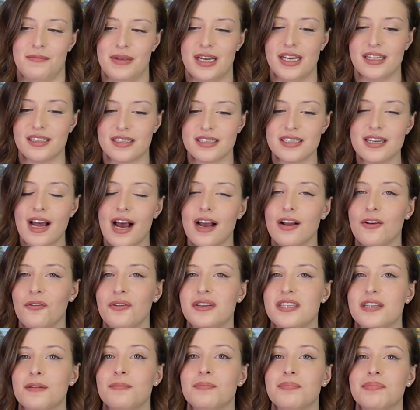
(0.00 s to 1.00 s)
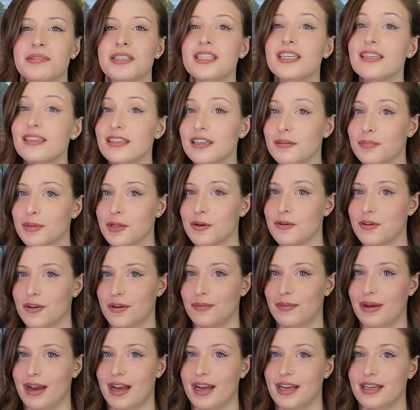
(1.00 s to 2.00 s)
It's not going to completely blow your
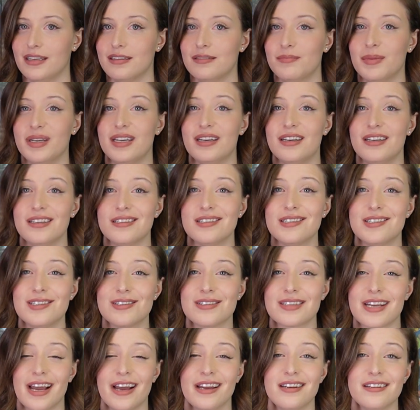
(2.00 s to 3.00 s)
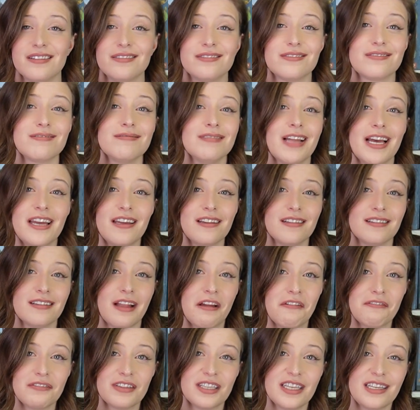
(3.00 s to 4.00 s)
mind, but it is just kind of light and
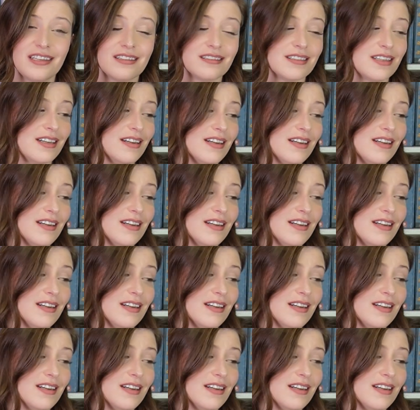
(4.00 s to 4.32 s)
lovely.